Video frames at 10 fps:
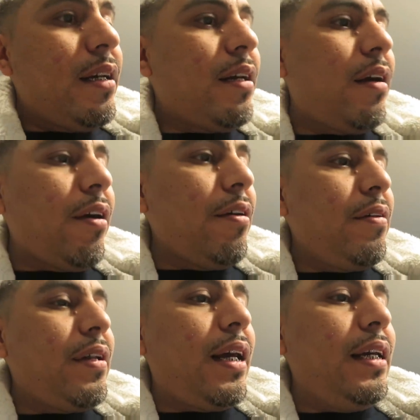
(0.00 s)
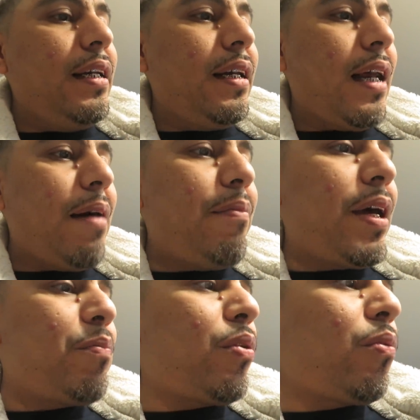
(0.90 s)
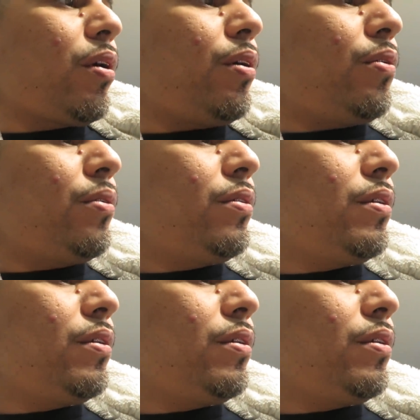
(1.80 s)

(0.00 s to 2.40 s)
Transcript: and hurt that he did not make parole.